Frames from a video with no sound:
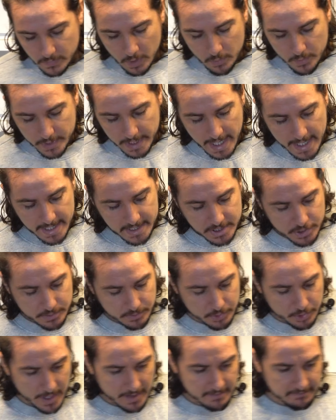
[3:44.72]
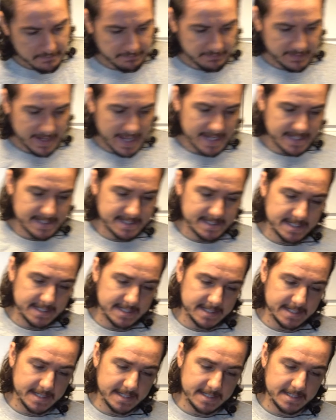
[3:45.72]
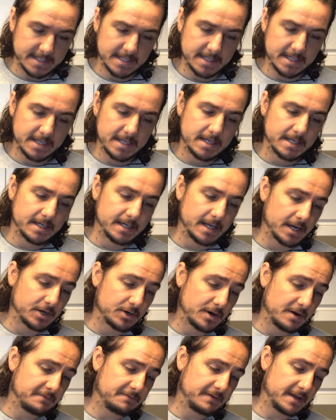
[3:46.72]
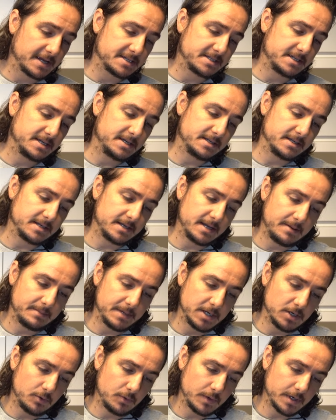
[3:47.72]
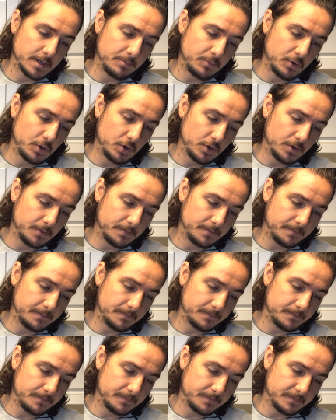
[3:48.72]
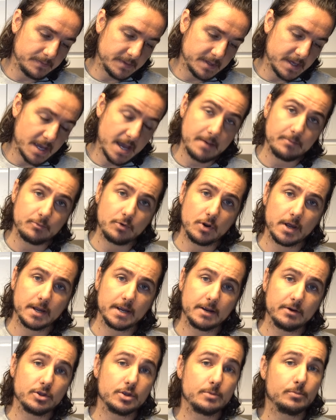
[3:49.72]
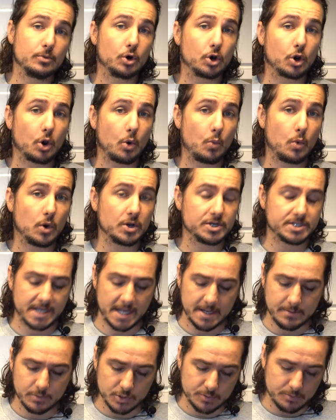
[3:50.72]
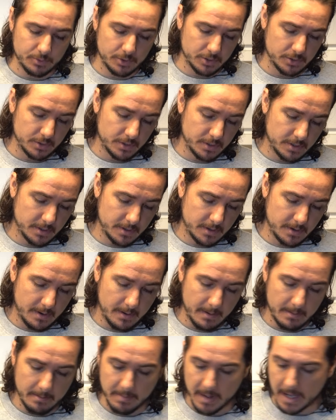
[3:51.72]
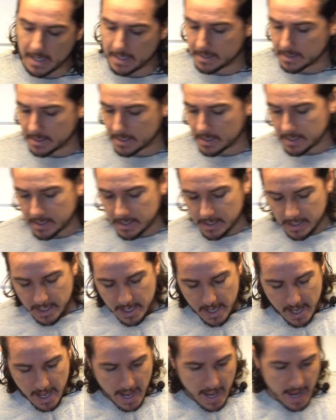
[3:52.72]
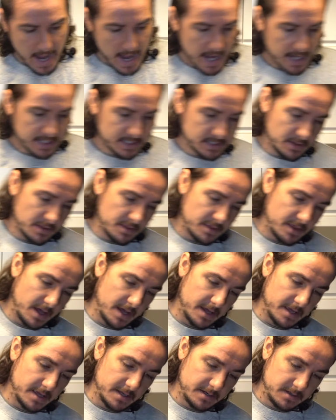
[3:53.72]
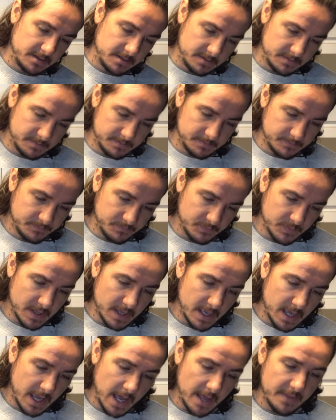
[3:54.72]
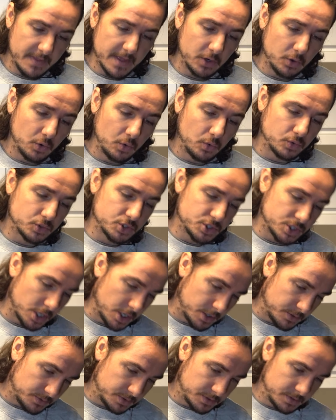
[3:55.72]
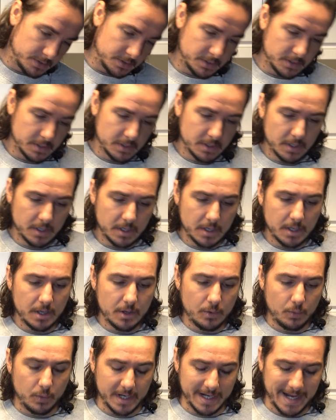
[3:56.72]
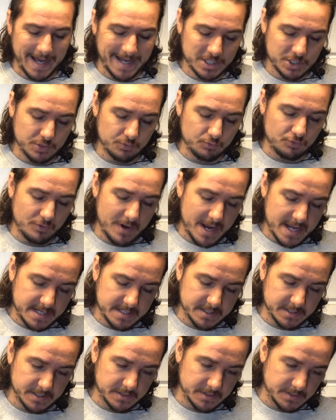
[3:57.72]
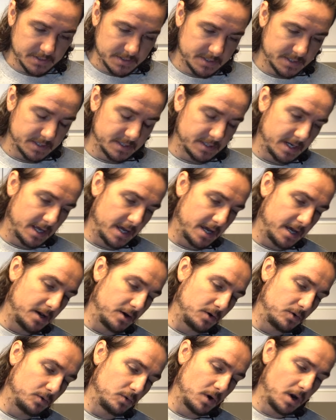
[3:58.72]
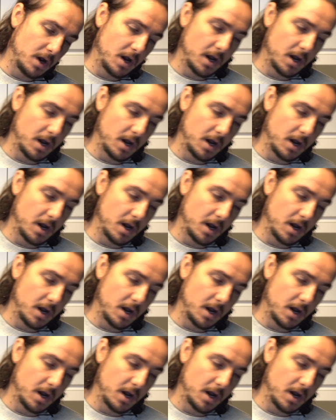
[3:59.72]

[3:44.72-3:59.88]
I'm gonna add some ground flaxseed in. Now ground flaxseed, let me look what I put. Yep, right here in the book, 1 tablespoon. Bang, add that in. And then also, we're gonna add some raisins. Now,